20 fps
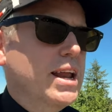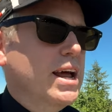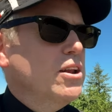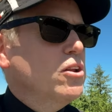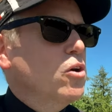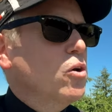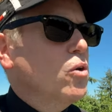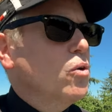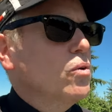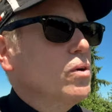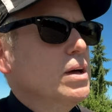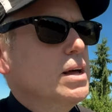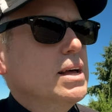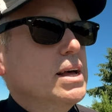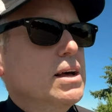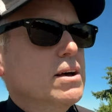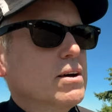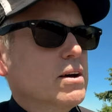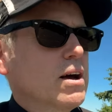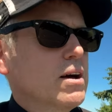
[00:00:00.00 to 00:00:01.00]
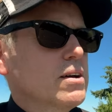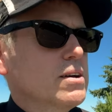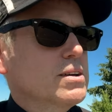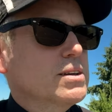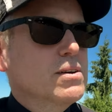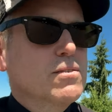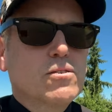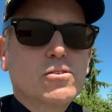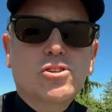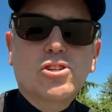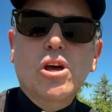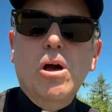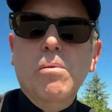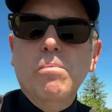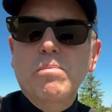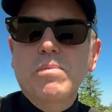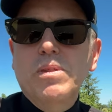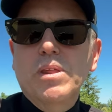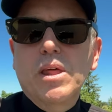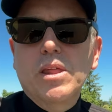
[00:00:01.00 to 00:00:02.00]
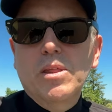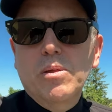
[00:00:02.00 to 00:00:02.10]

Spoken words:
I know for some,